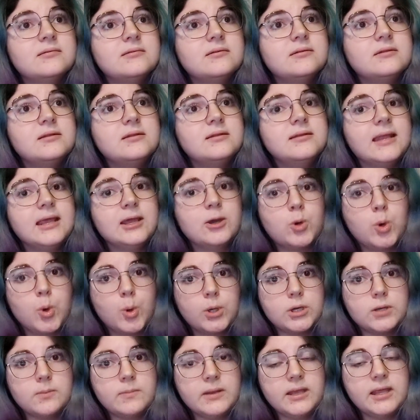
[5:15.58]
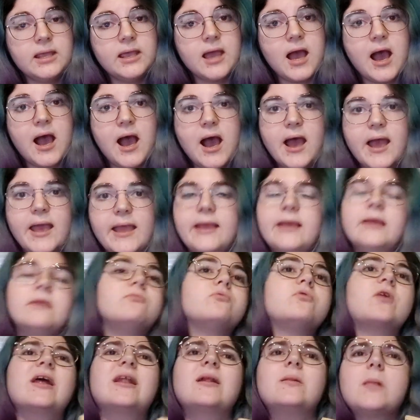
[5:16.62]
Nick Hornby. I
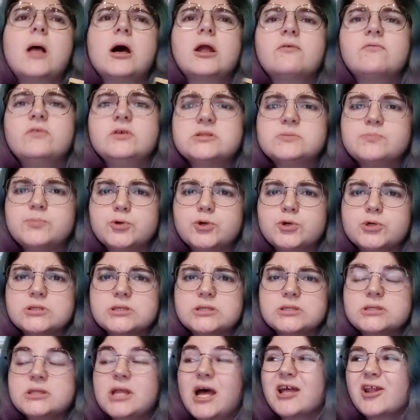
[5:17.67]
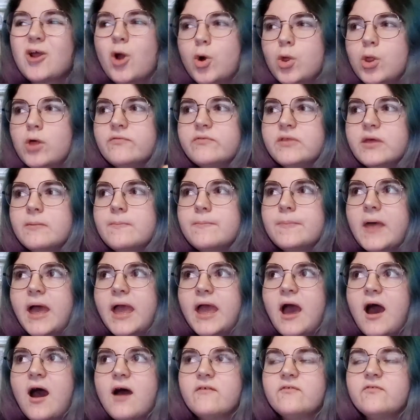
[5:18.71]
read a lot of his books, not all of them. I
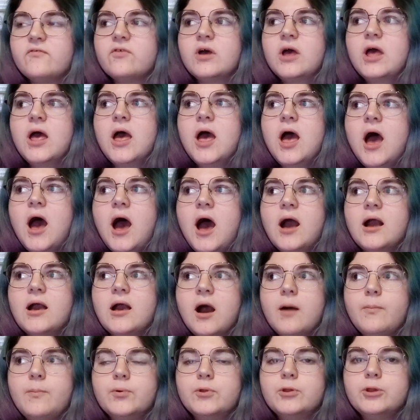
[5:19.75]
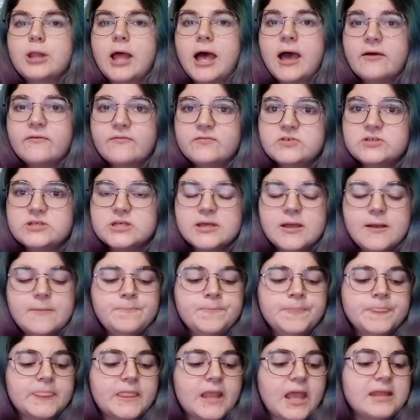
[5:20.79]
have a couple left.
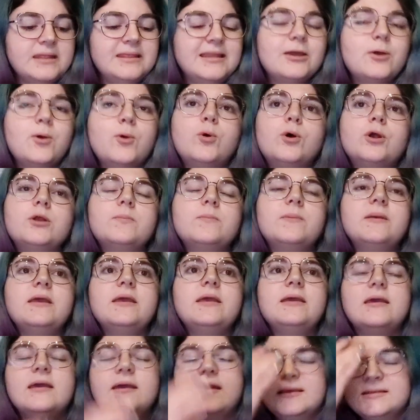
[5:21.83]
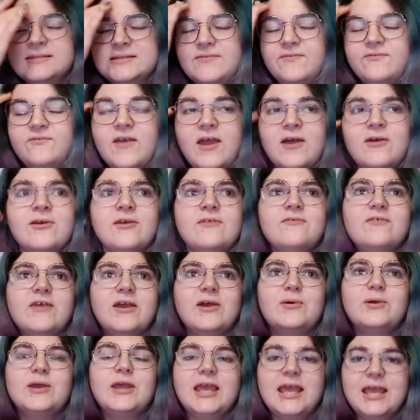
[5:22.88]
Nick Hornby is a very,
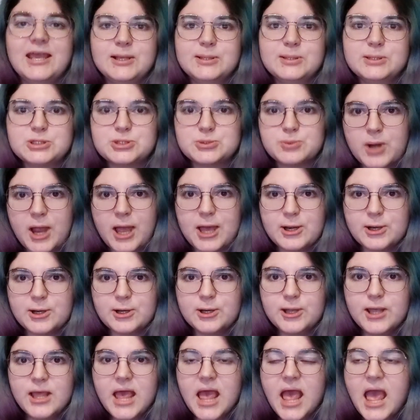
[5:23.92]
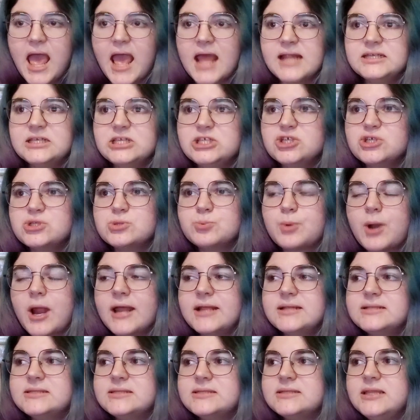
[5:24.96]
very English writer, and he just
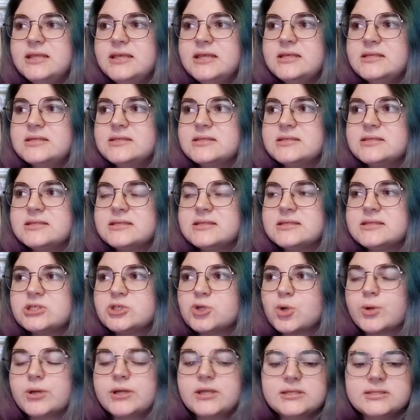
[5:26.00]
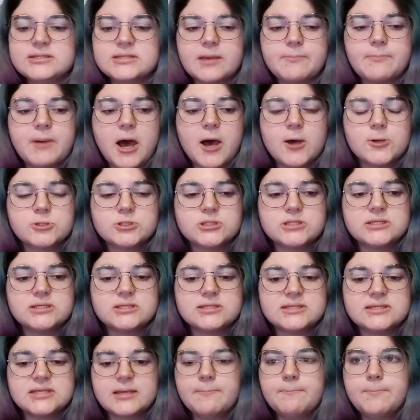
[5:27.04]
writes these stories about
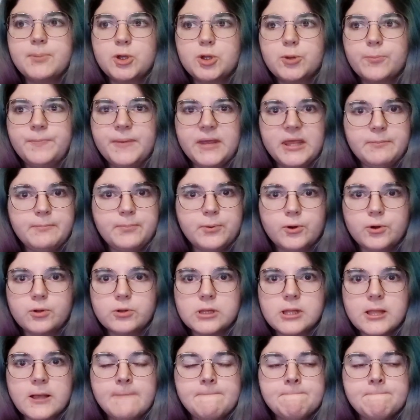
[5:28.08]
simple people